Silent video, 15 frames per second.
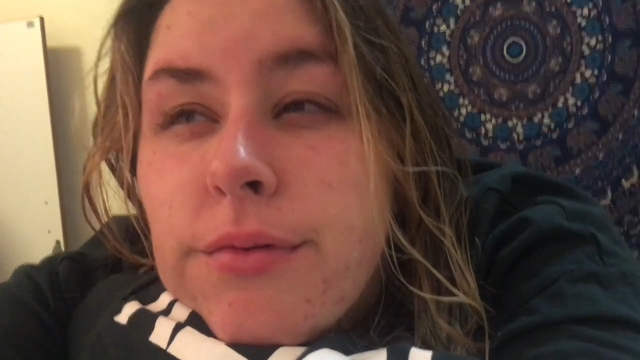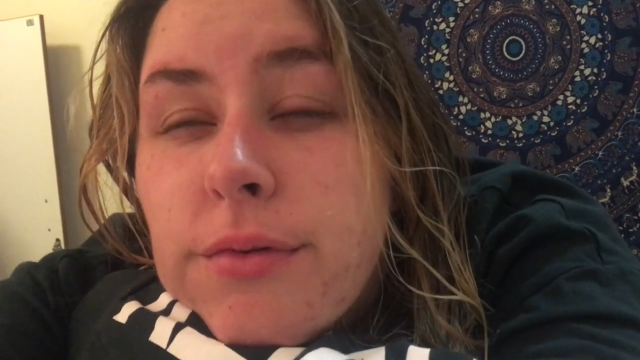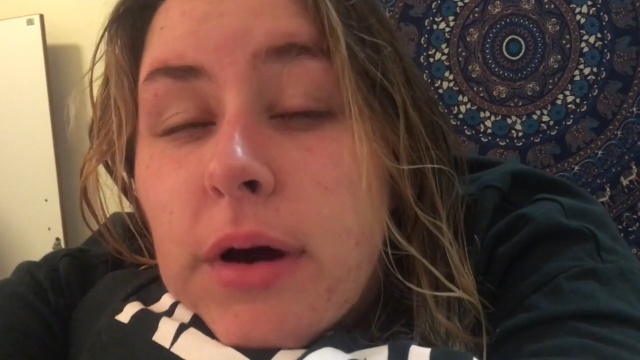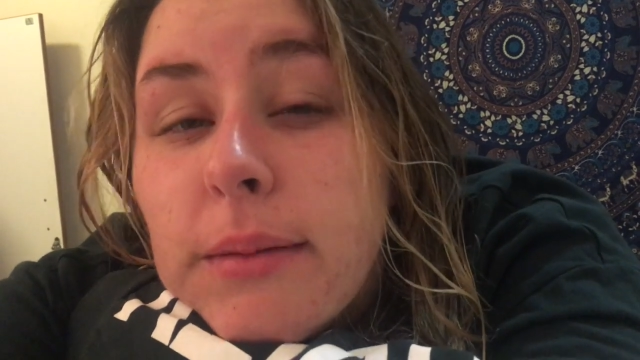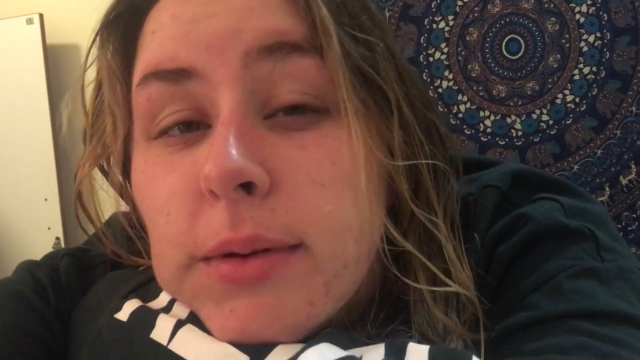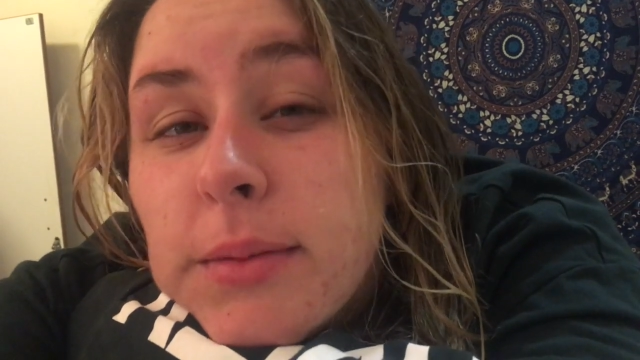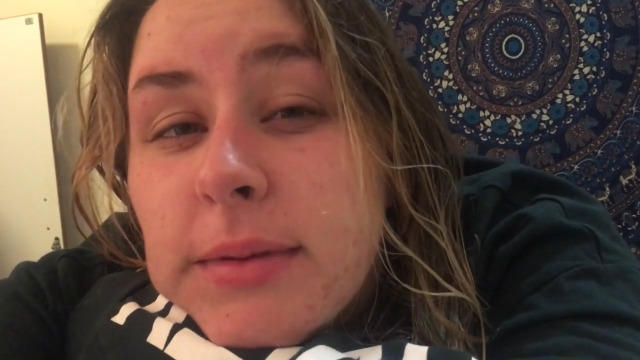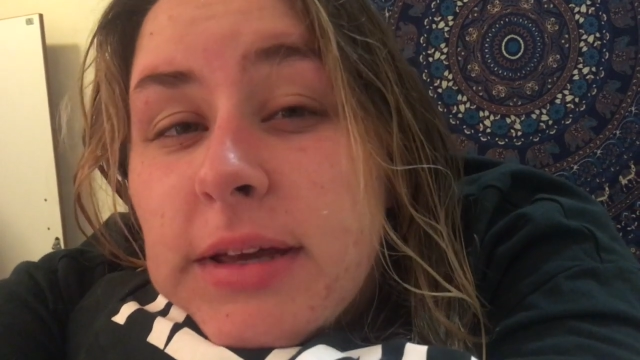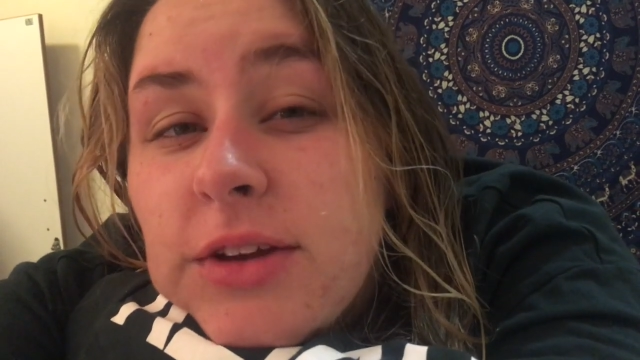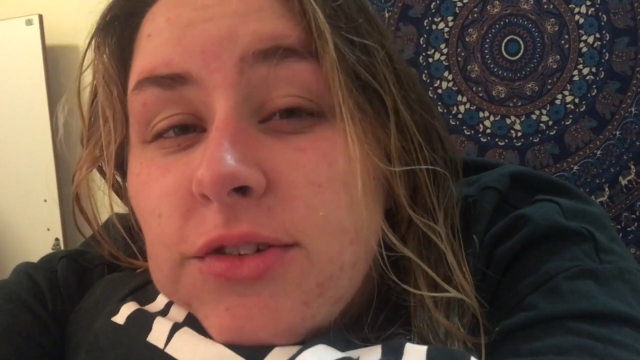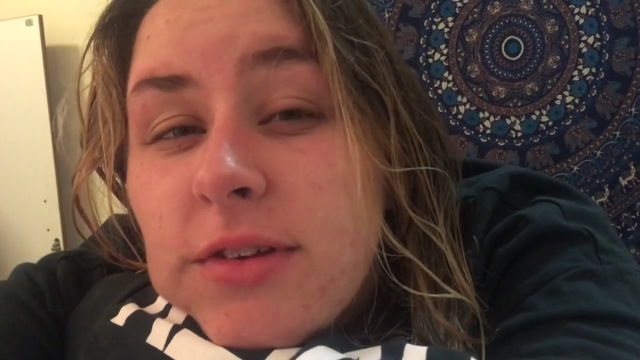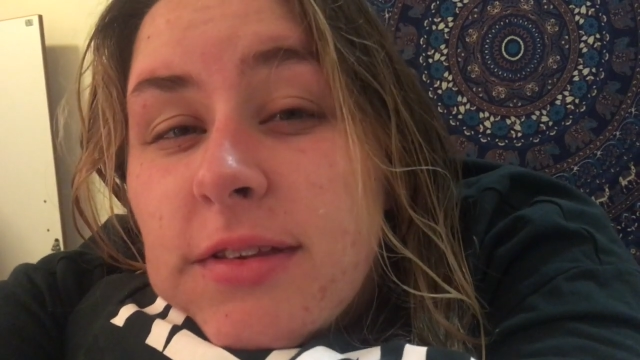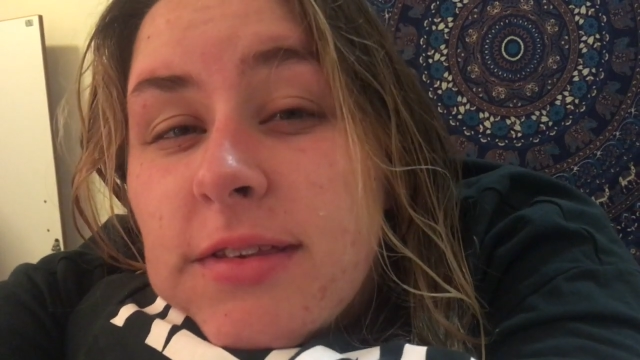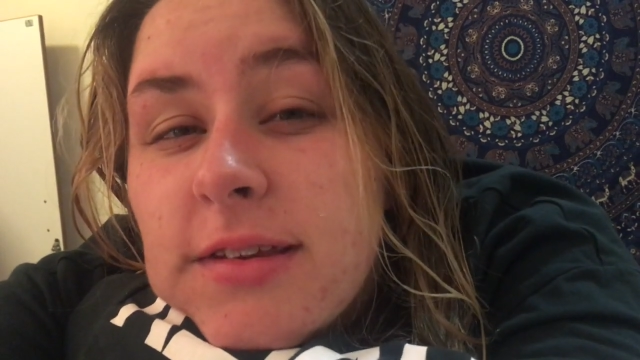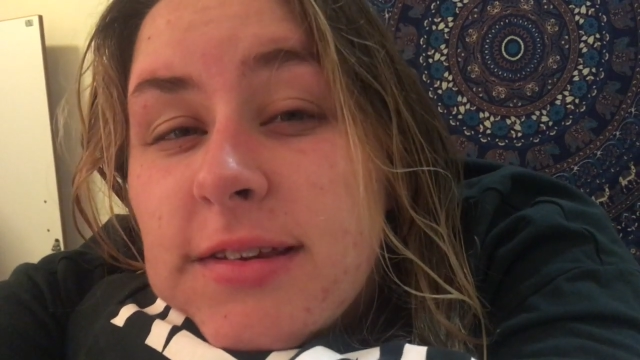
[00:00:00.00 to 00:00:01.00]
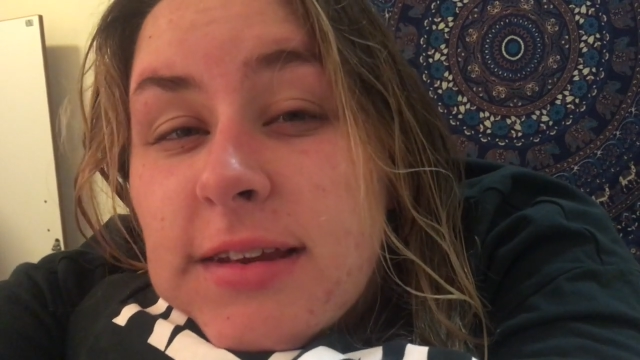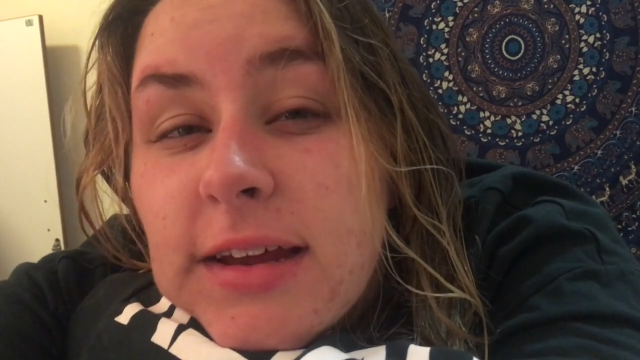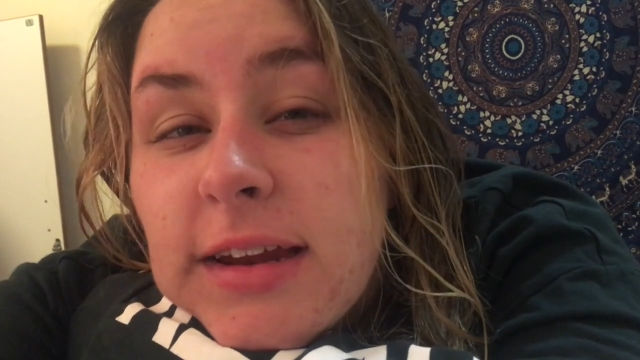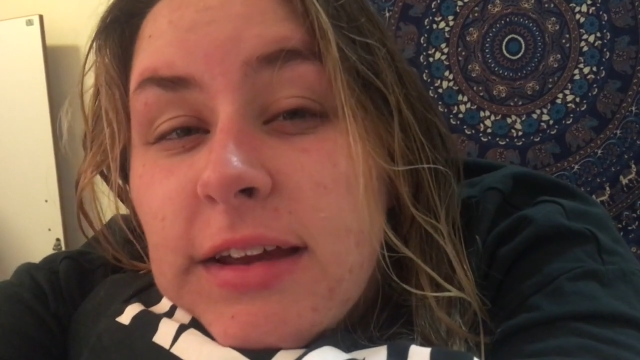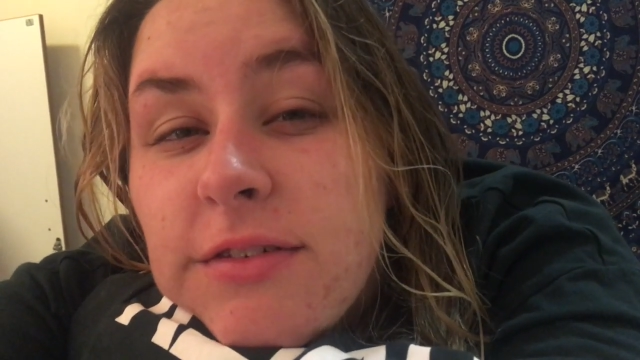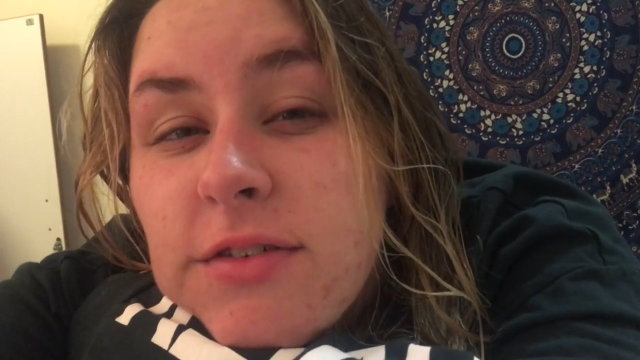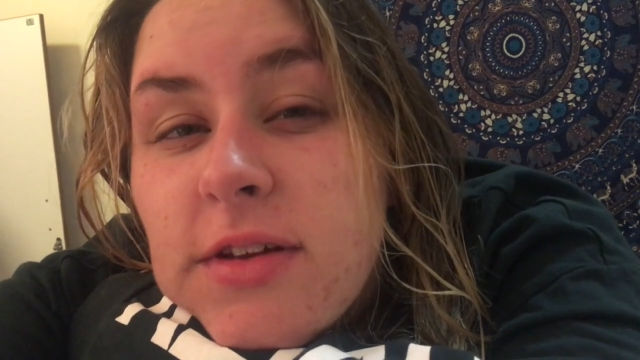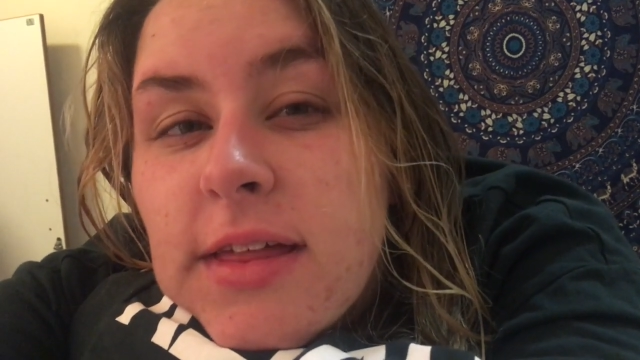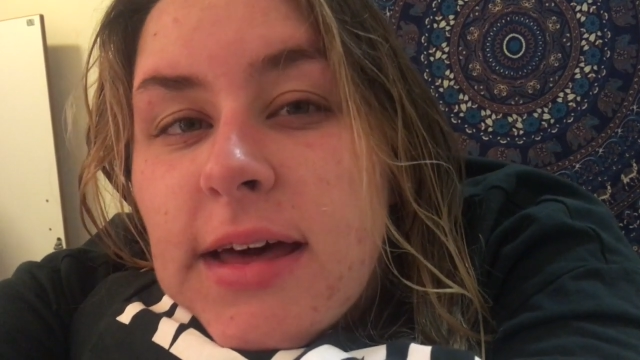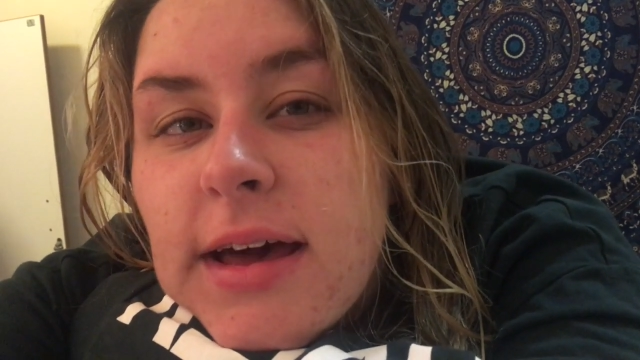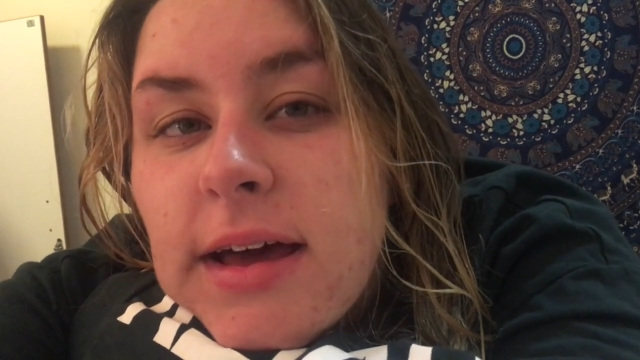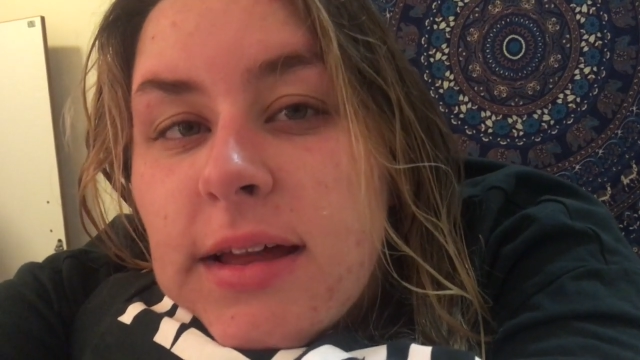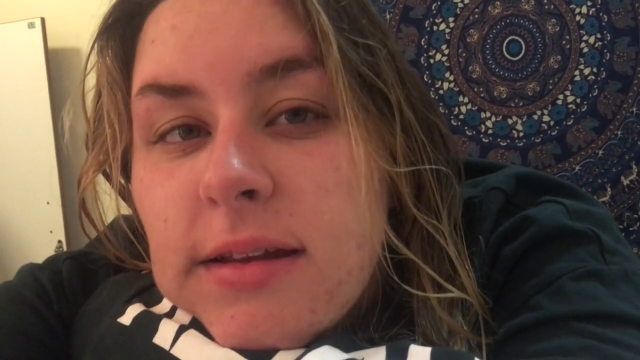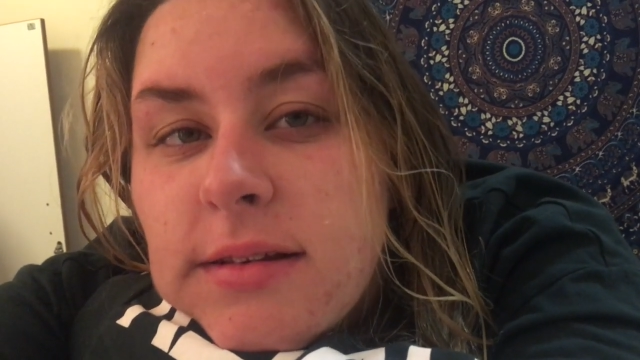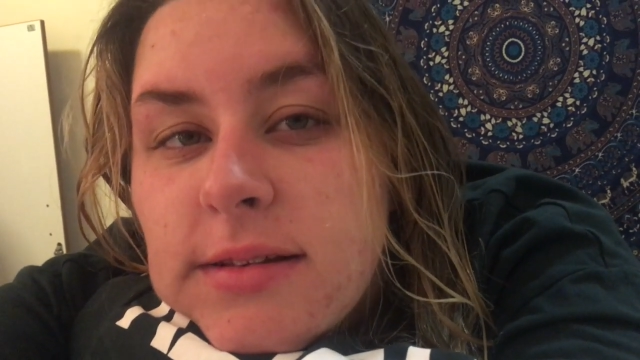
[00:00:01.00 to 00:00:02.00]
probably should study for
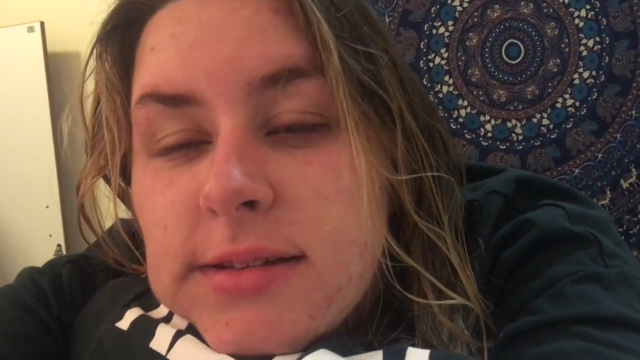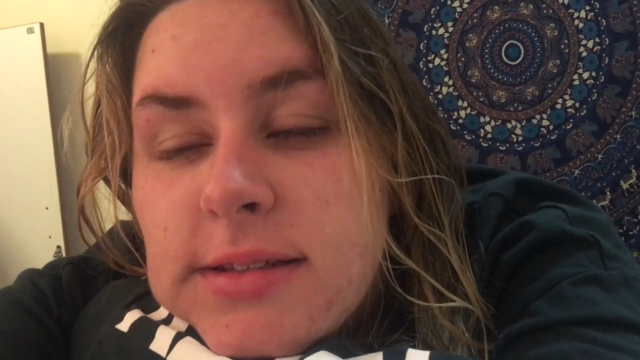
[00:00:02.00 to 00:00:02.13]
that